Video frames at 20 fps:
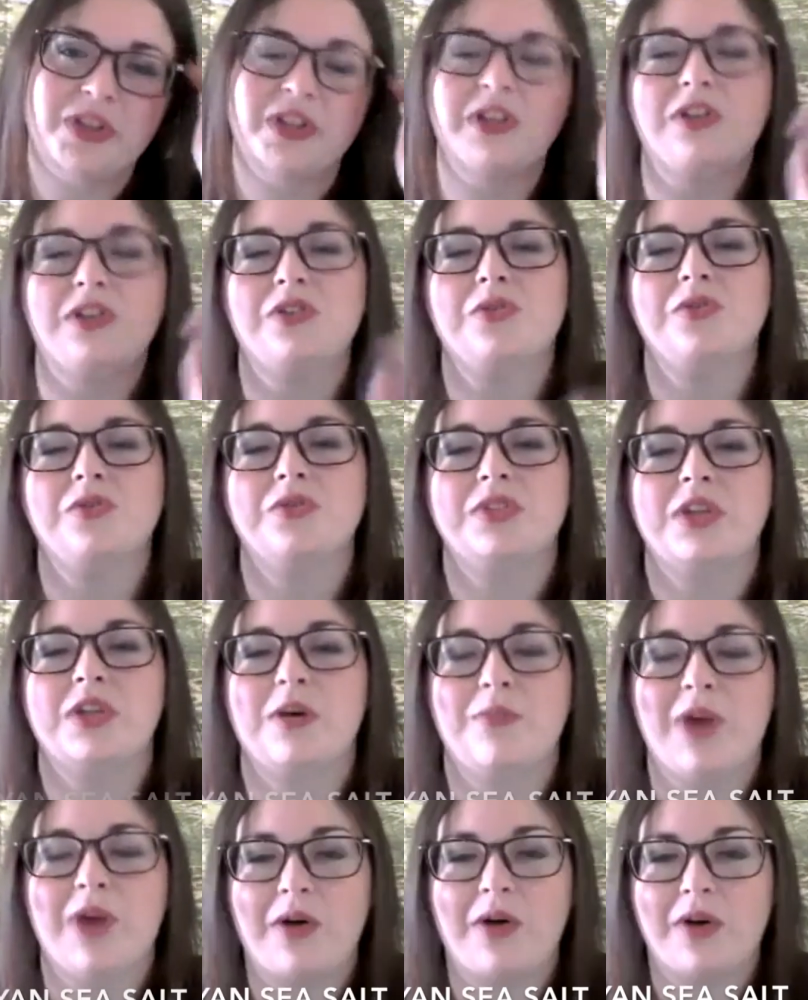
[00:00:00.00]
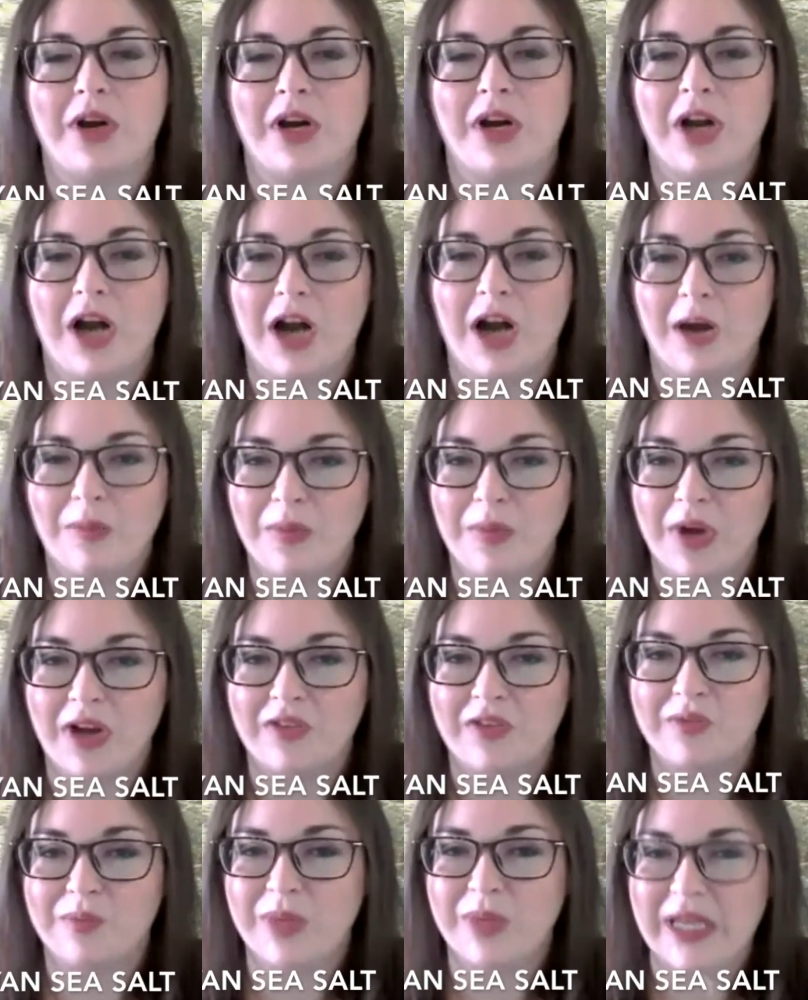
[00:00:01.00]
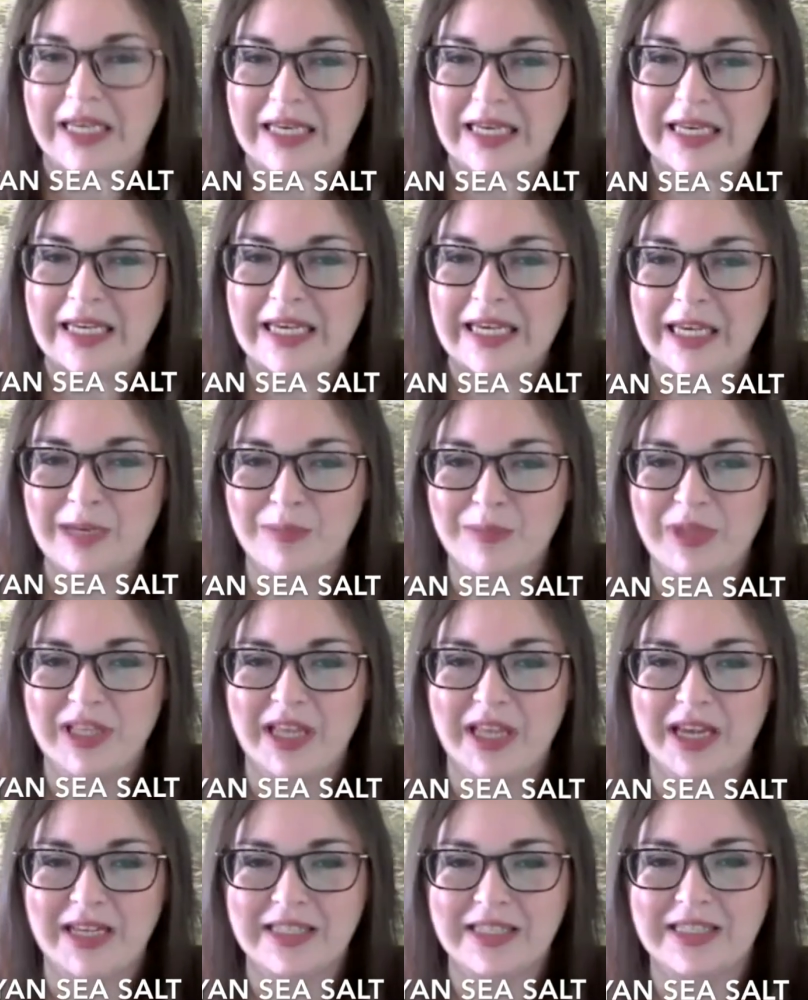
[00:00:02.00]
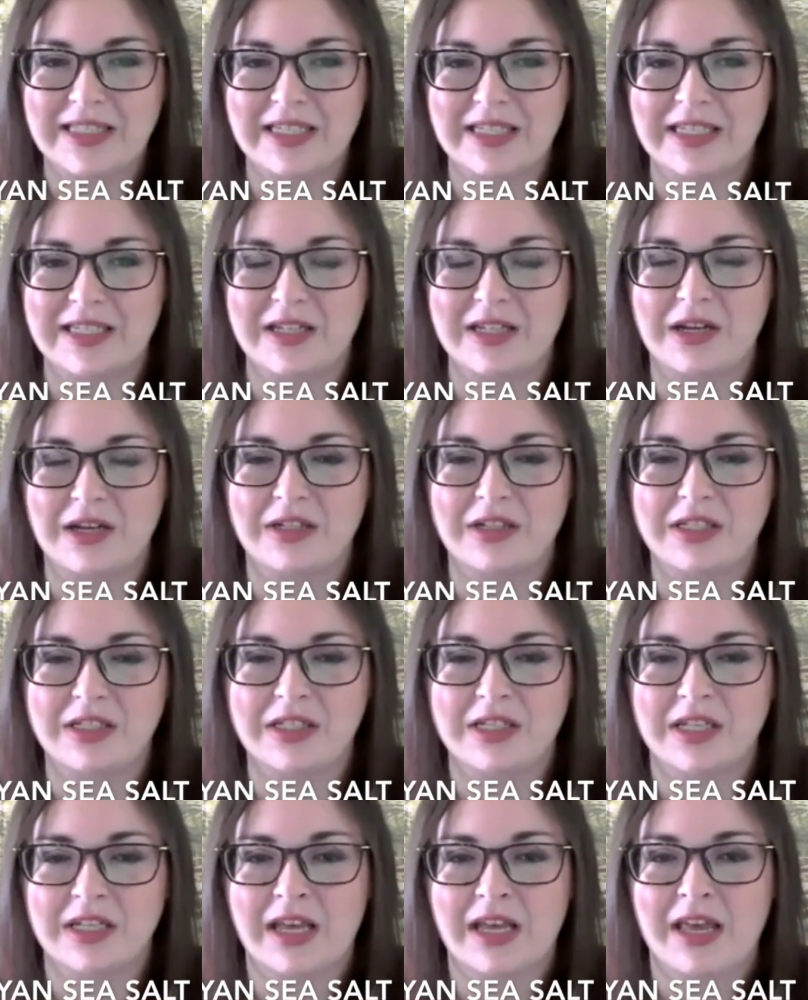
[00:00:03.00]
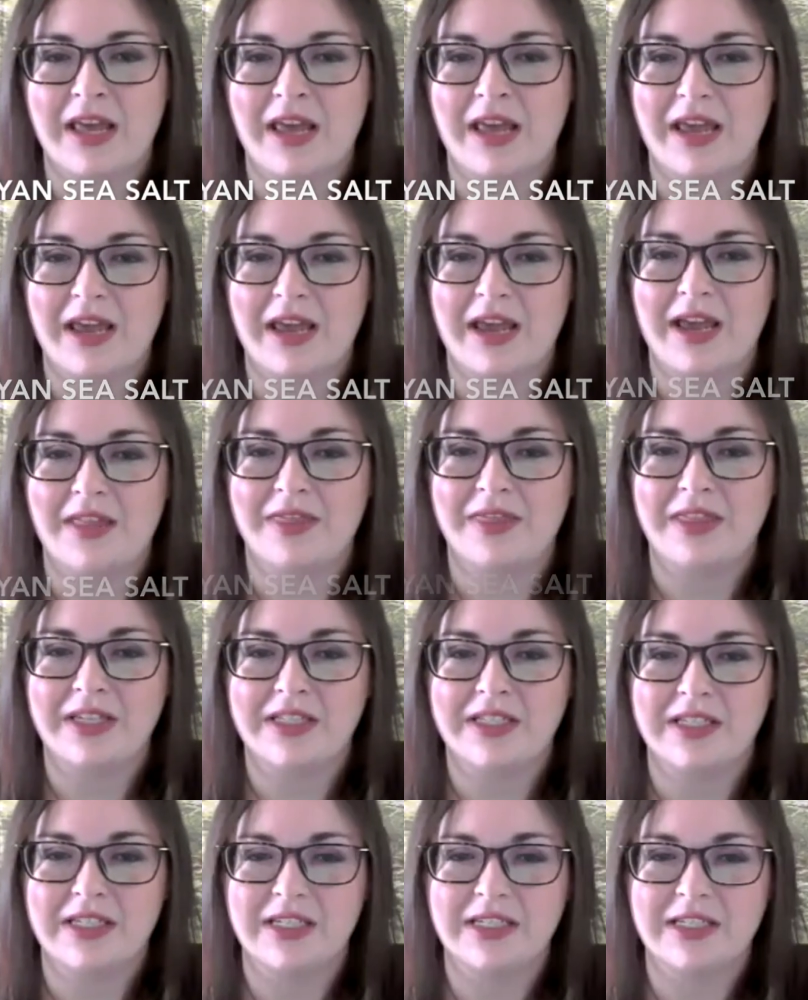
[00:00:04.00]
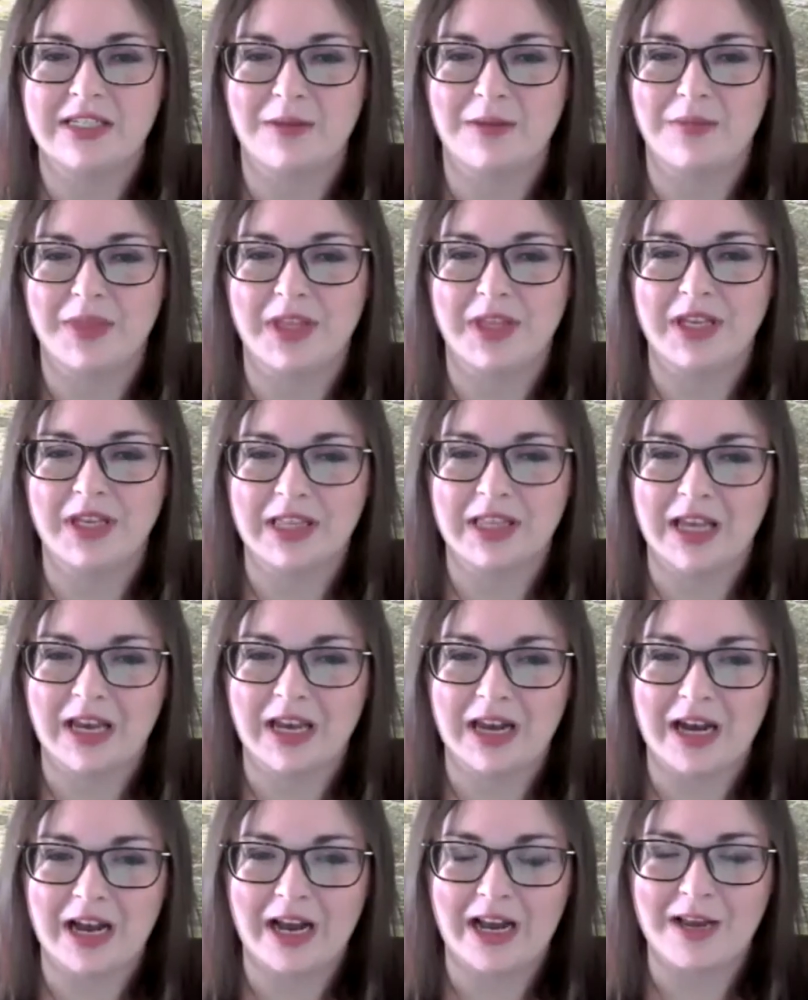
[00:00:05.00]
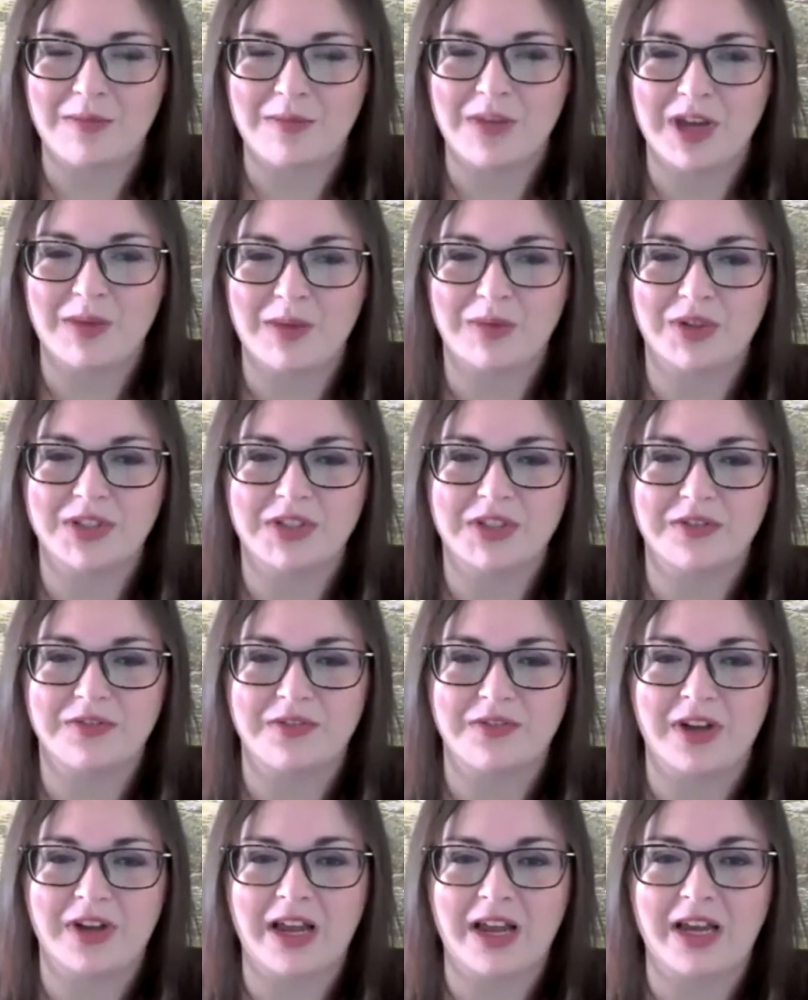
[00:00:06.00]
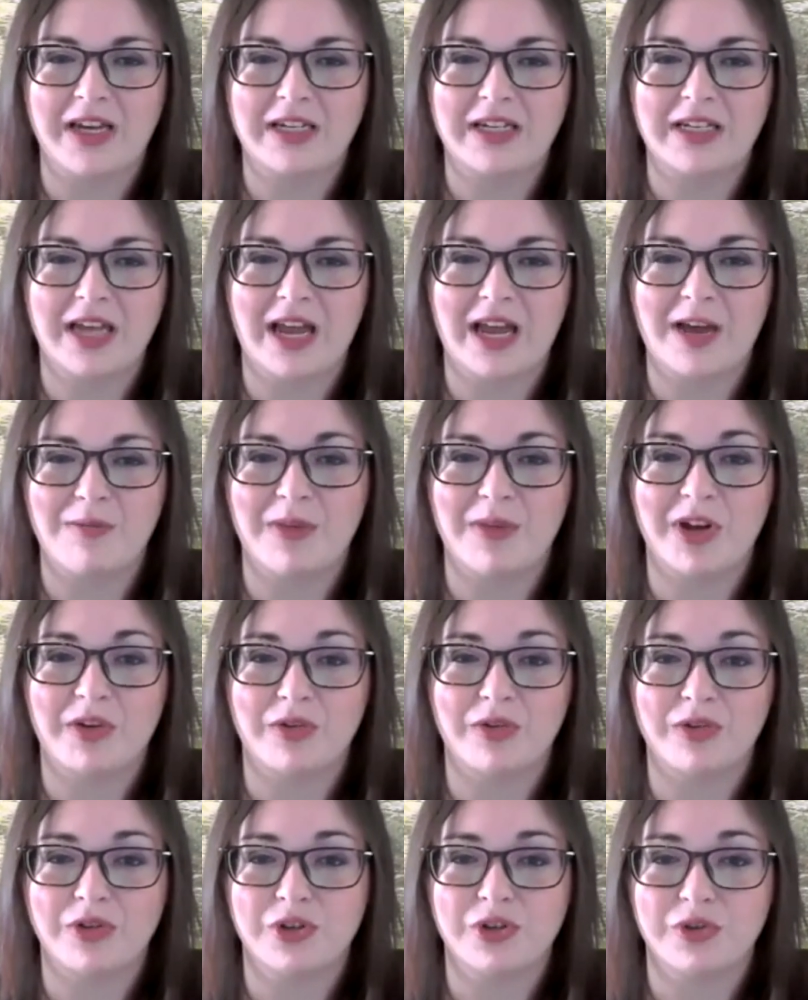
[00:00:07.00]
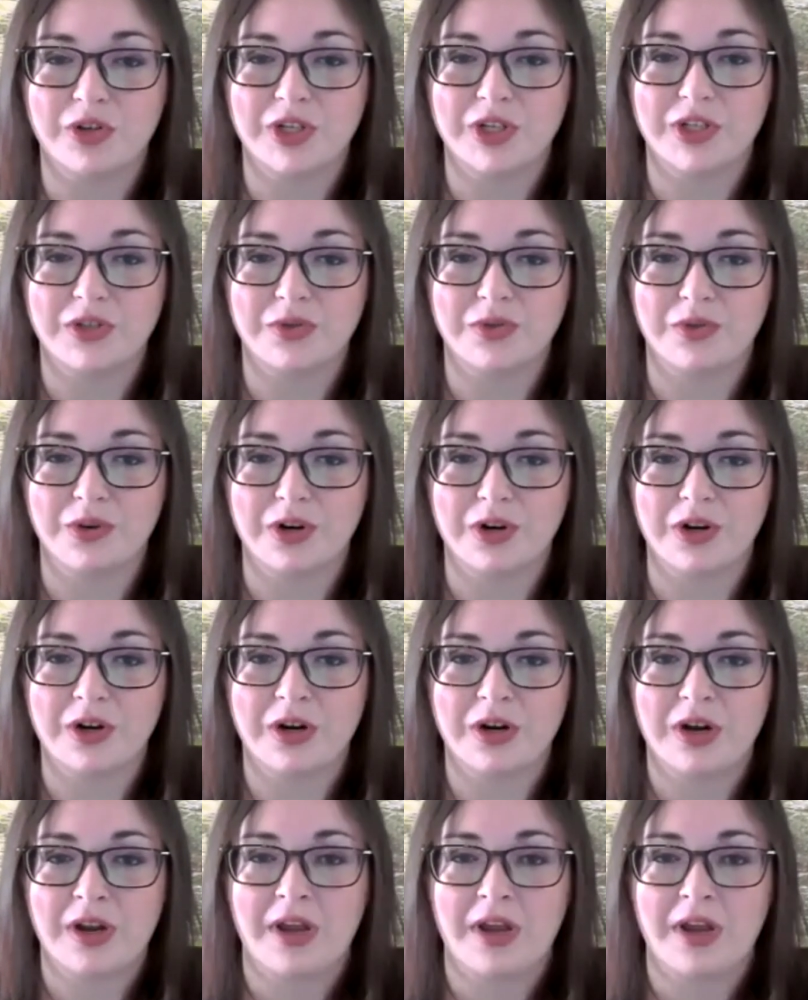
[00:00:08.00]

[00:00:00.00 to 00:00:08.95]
use about a cup of pink Himalayan sea salt, and this is something that I'm able to find at my grocery store.